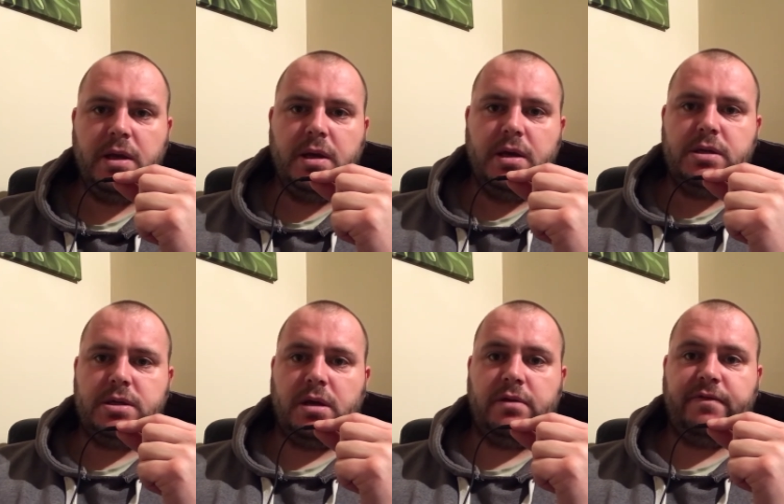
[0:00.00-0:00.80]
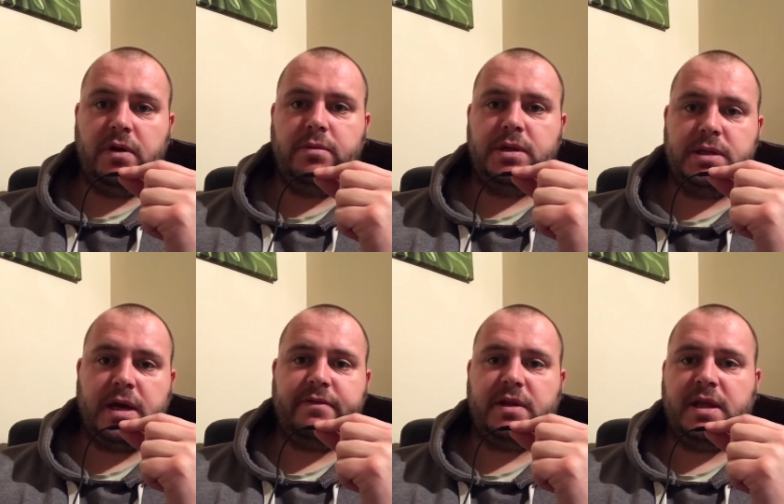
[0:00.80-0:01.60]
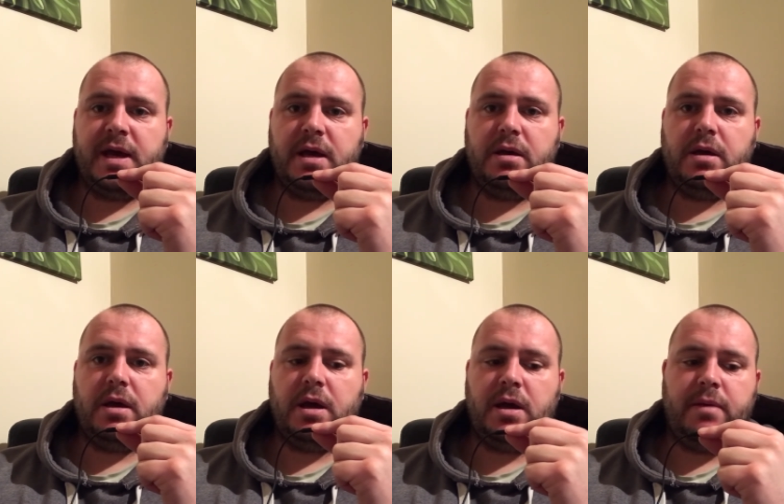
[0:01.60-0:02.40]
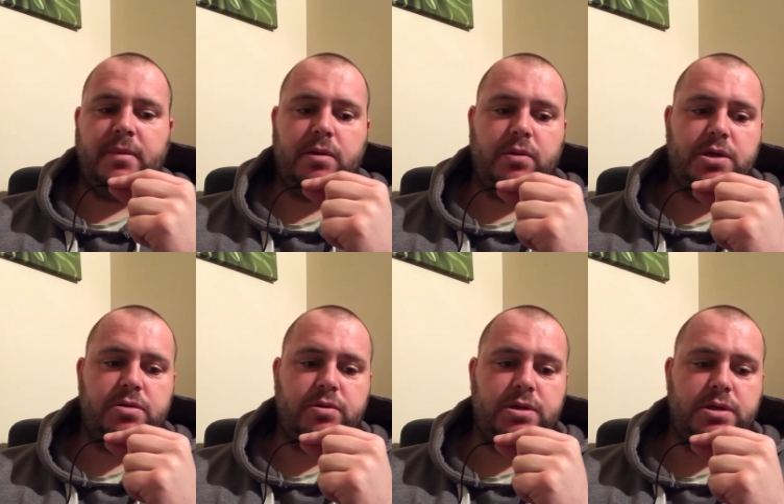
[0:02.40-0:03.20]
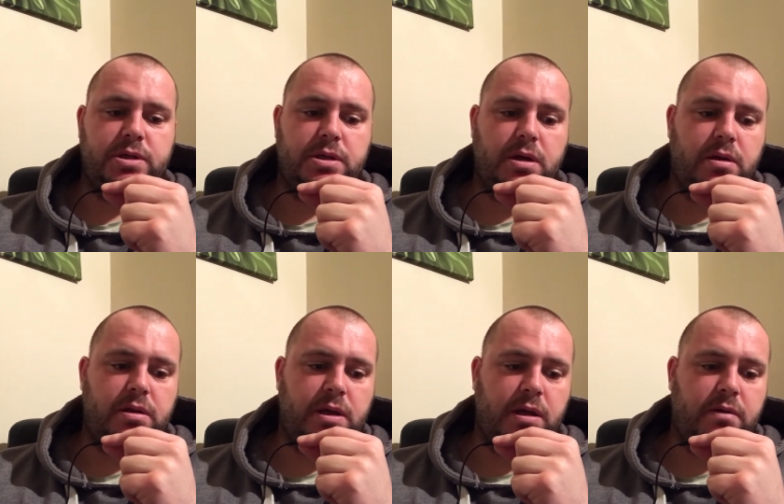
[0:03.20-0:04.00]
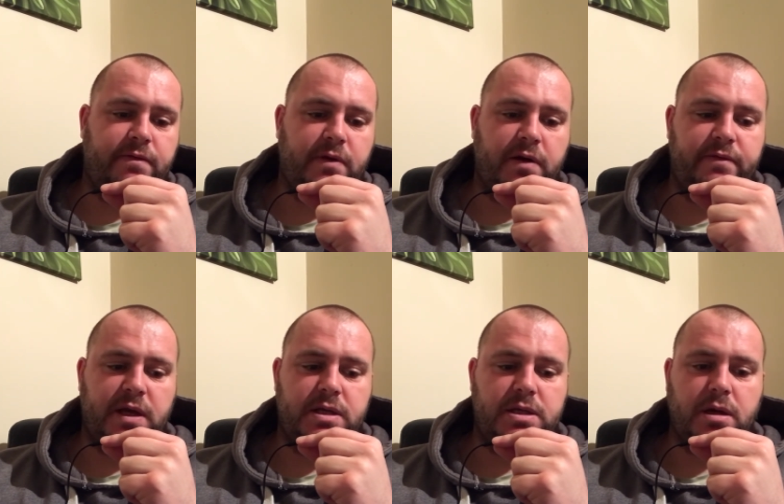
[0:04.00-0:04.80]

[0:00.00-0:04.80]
So the following day after that, which was I think 5 days ago